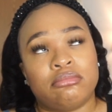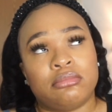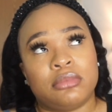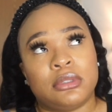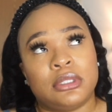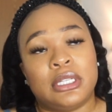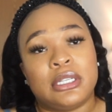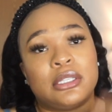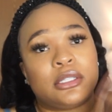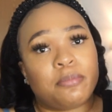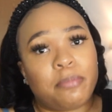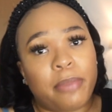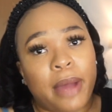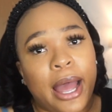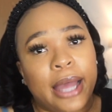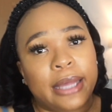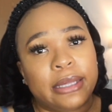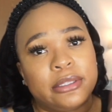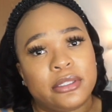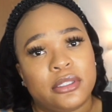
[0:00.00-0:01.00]

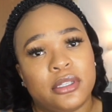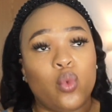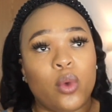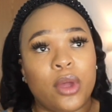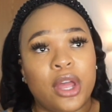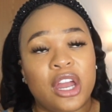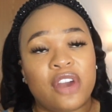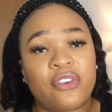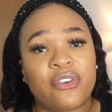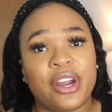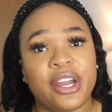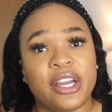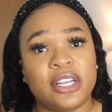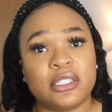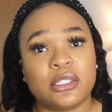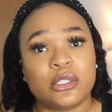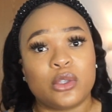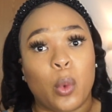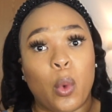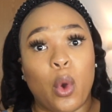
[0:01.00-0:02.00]
despite,
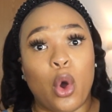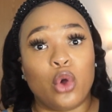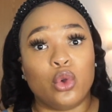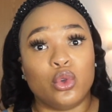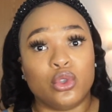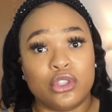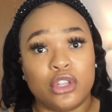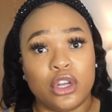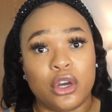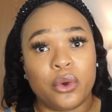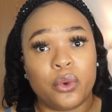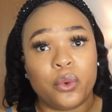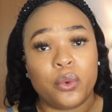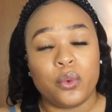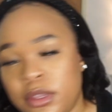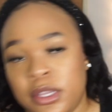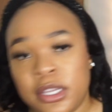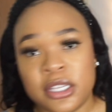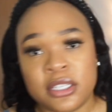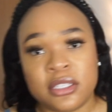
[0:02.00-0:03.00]
whereas, although.
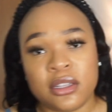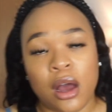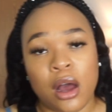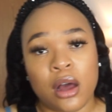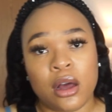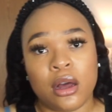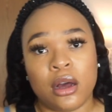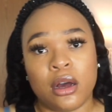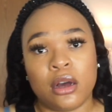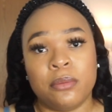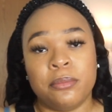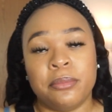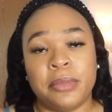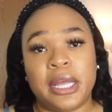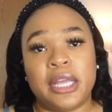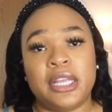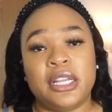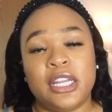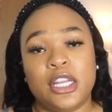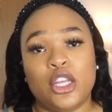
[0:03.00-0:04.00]
These are
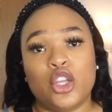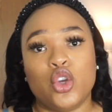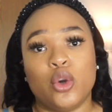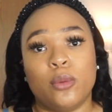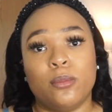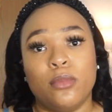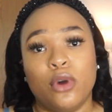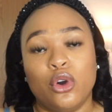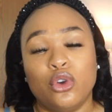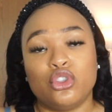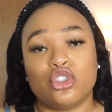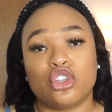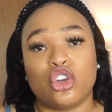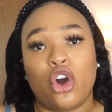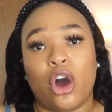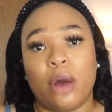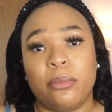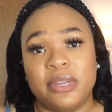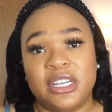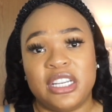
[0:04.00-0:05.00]
mainly your most
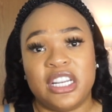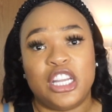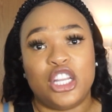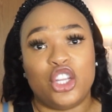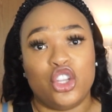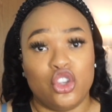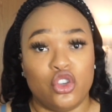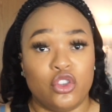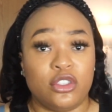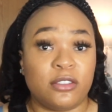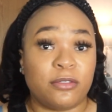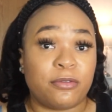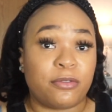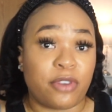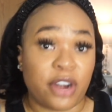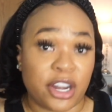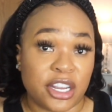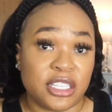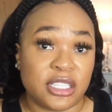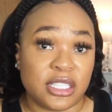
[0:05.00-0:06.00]
commonly used
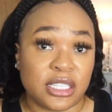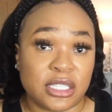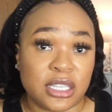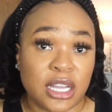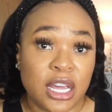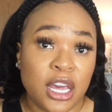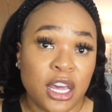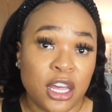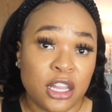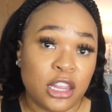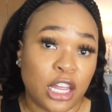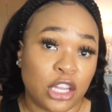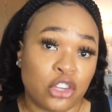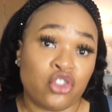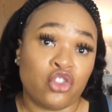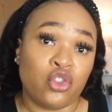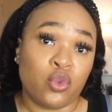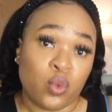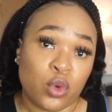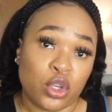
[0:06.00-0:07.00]
phrases
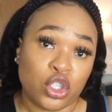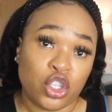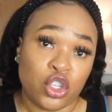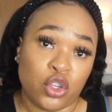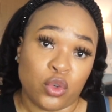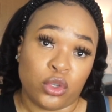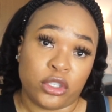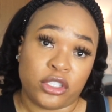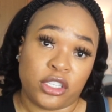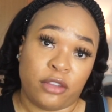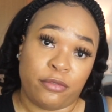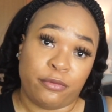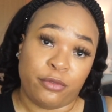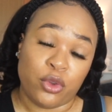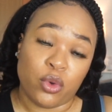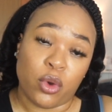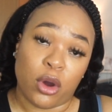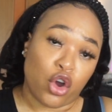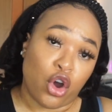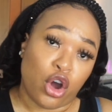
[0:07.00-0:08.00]
that you would use if
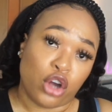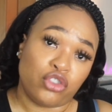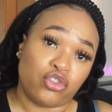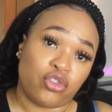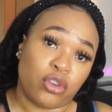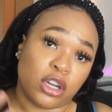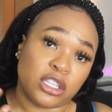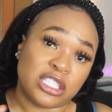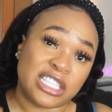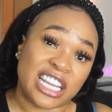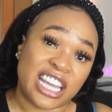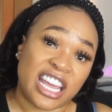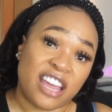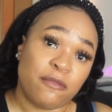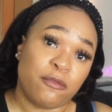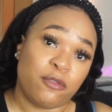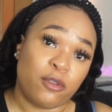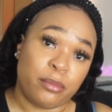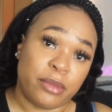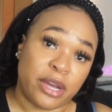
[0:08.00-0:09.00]
you are contrasting
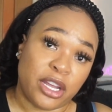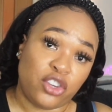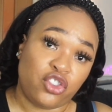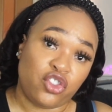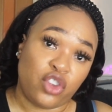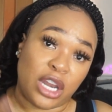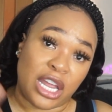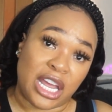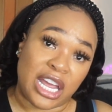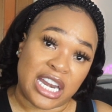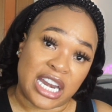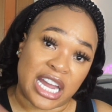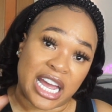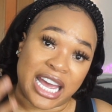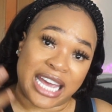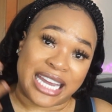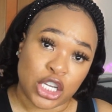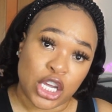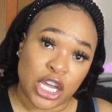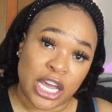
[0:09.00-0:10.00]
information in
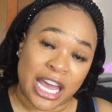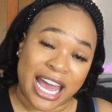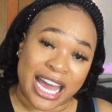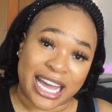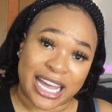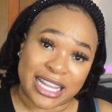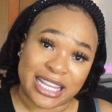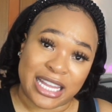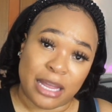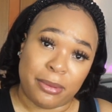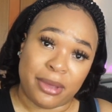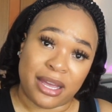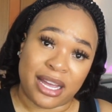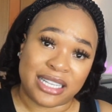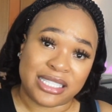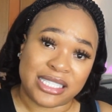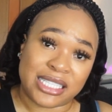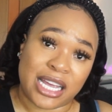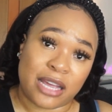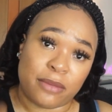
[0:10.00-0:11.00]
an academic
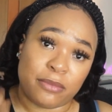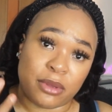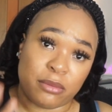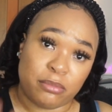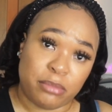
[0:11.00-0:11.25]
assignment